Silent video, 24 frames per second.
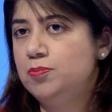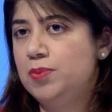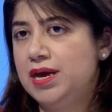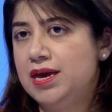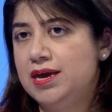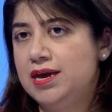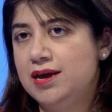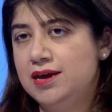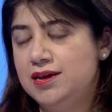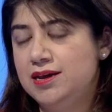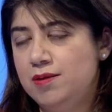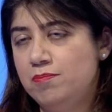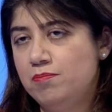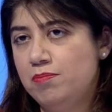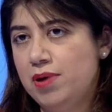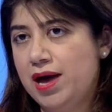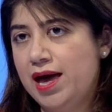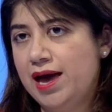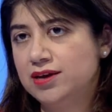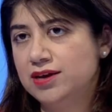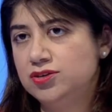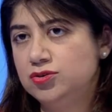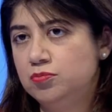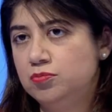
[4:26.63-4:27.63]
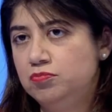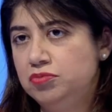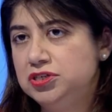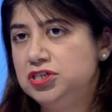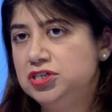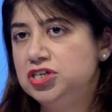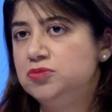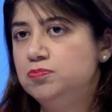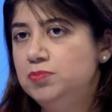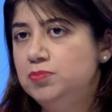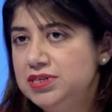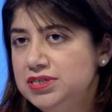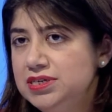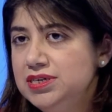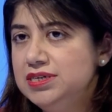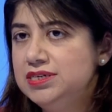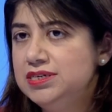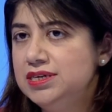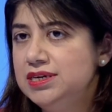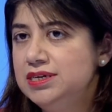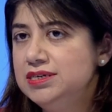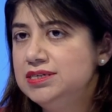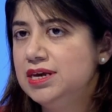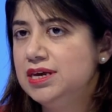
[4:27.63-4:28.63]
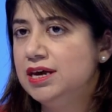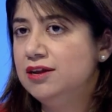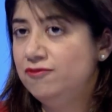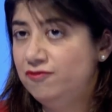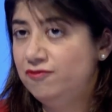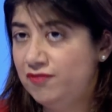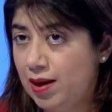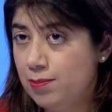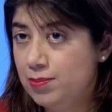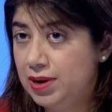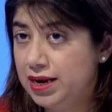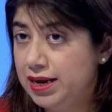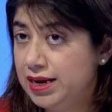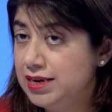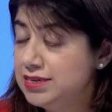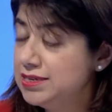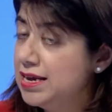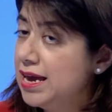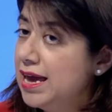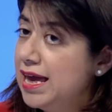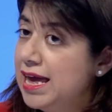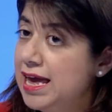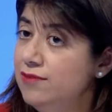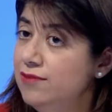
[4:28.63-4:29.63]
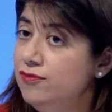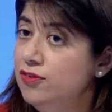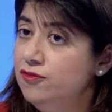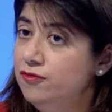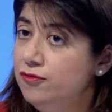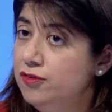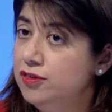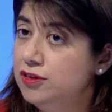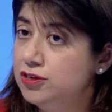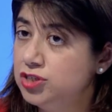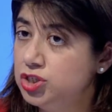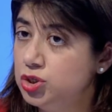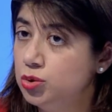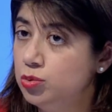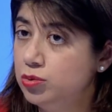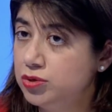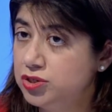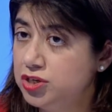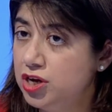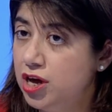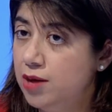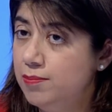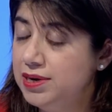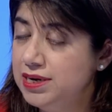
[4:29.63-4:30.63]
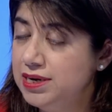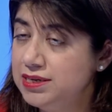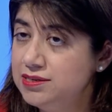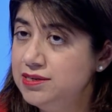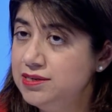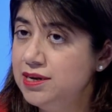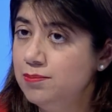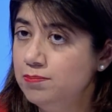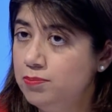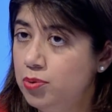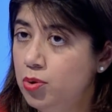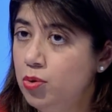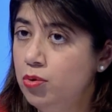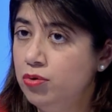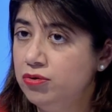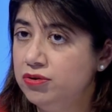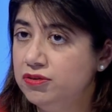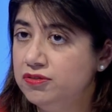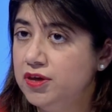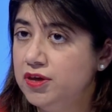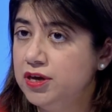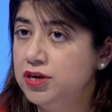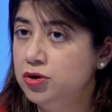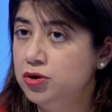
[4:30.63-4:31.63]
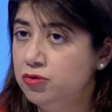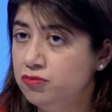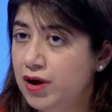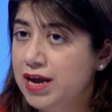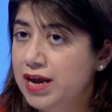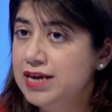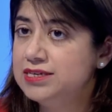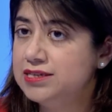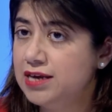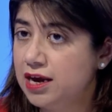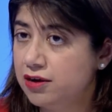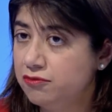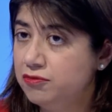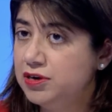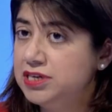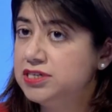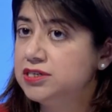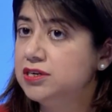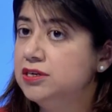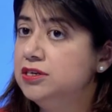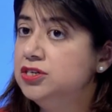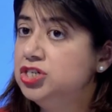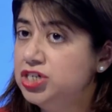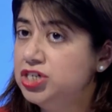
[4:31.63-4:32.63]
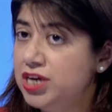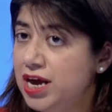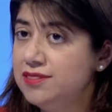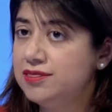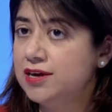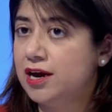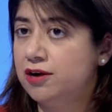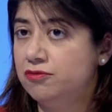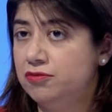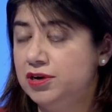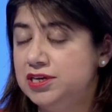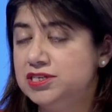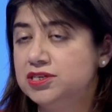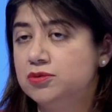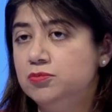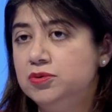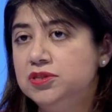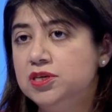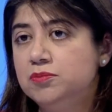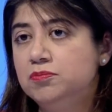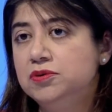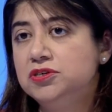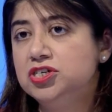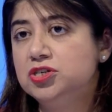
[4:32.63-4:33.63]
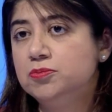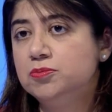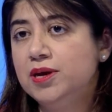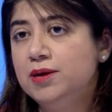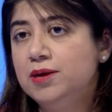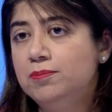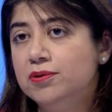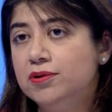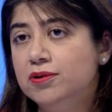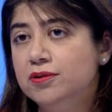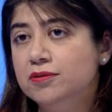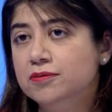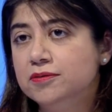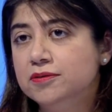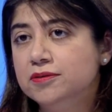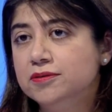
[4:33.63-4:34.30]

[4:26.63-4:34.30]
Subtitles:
be an impact on British businesses and families, even for the short term? And isn't it important that you raise that risk and share that risk with the British people?